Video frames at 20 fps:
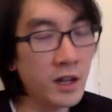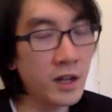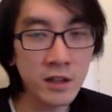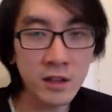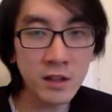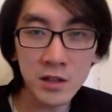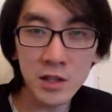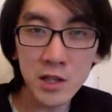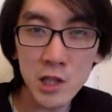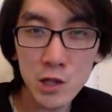I
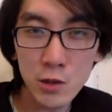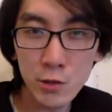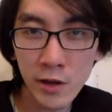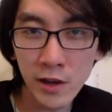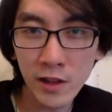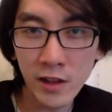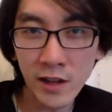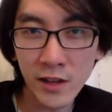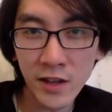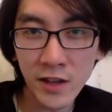like the
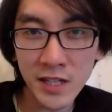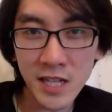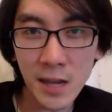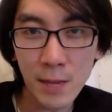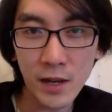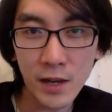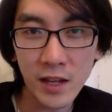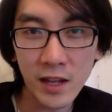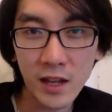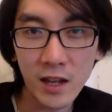storyline that's
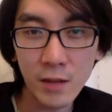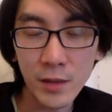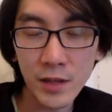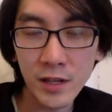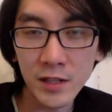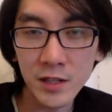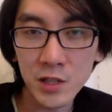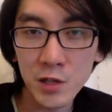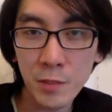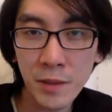happening here,
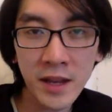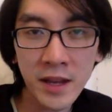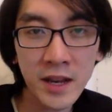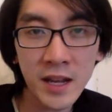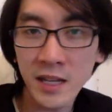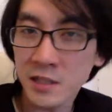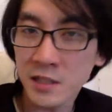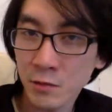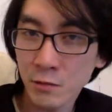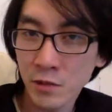because Japan
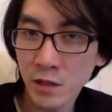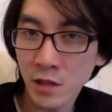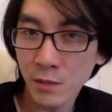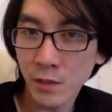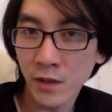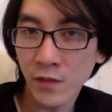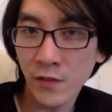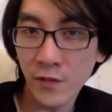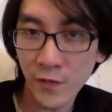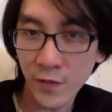hasn't really
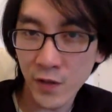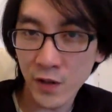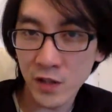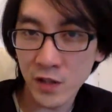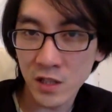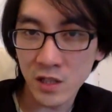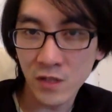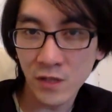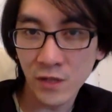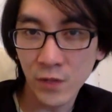been
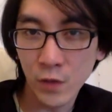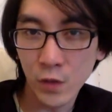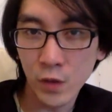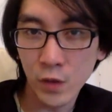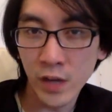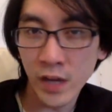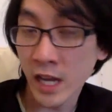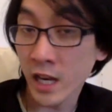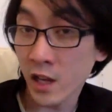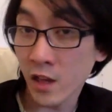first
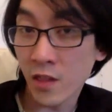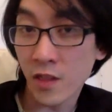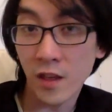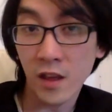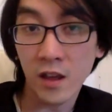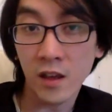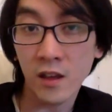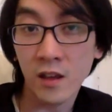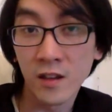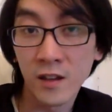for
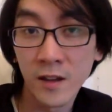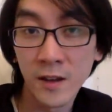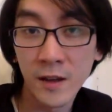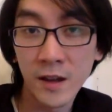anything